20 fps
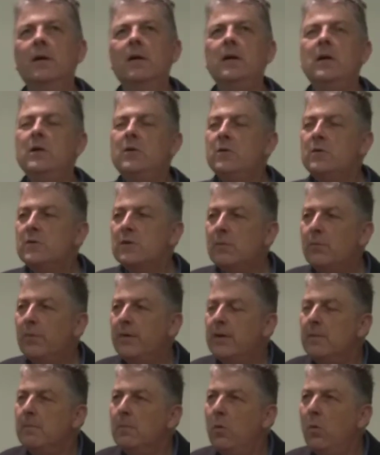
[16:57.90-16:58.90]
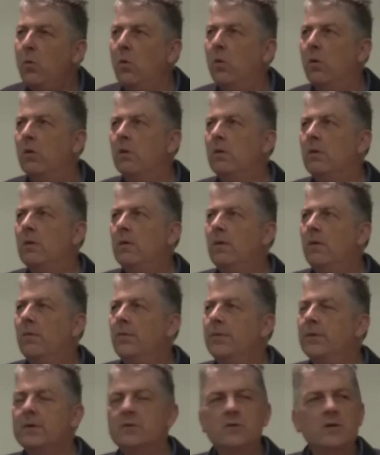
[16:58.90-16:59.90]
Can he do something more
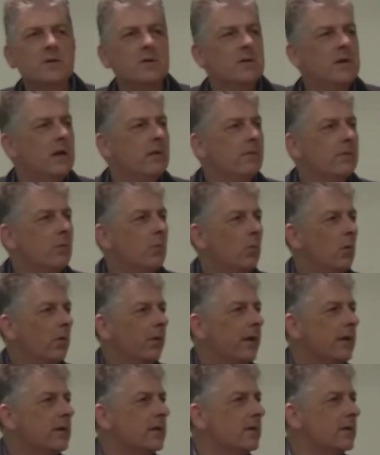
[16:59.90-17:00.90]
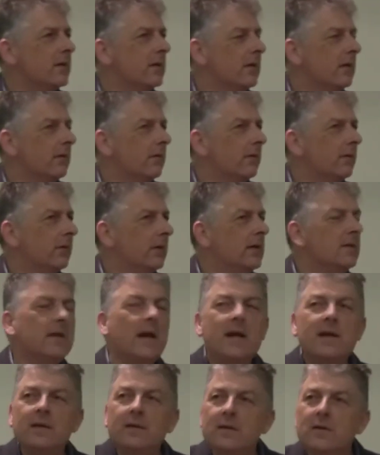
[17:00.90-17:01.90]
than just give them what they deserve? Is
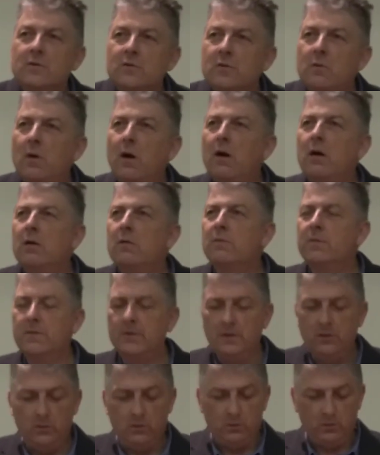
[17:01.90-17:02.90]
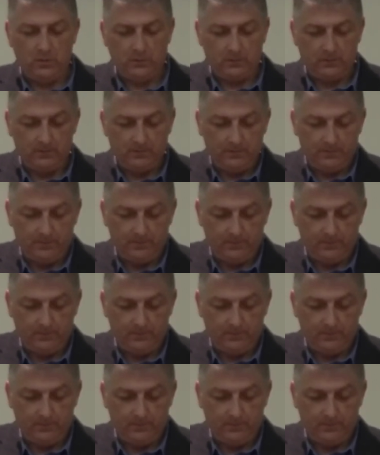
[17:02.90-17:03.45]
anything too hard for the Lord?